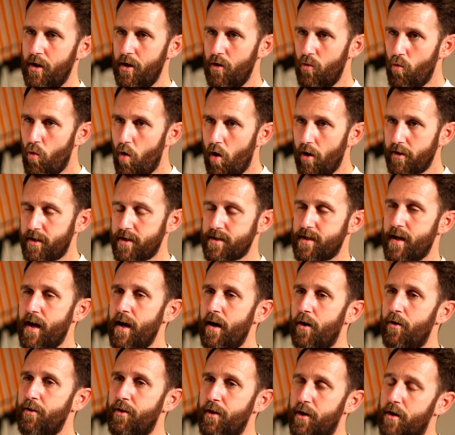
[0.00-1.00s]
What does a
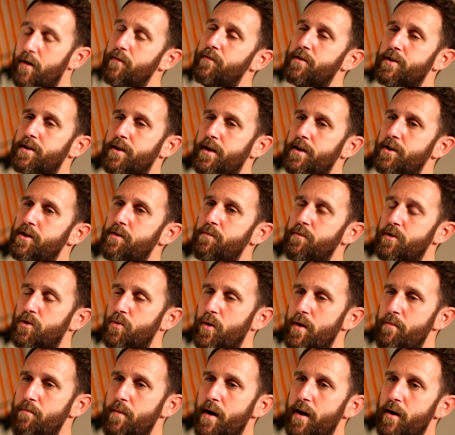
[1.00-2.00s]
healthy conversation
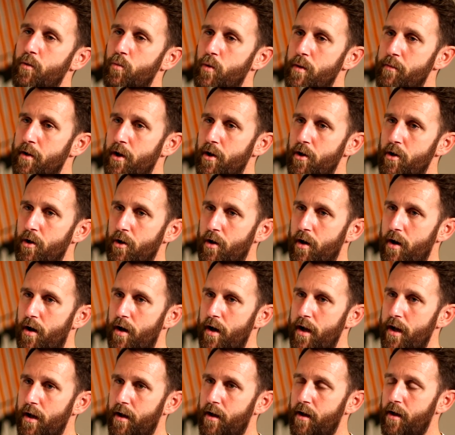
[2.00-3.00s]
between men and women look
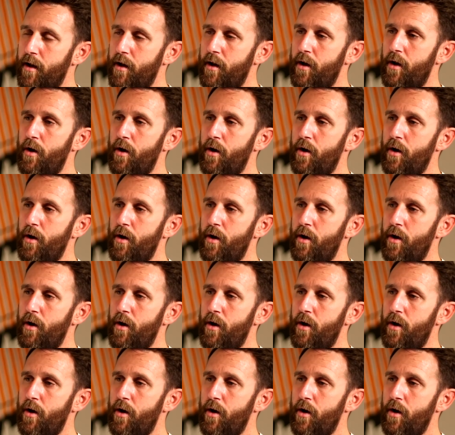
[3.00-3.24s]
like?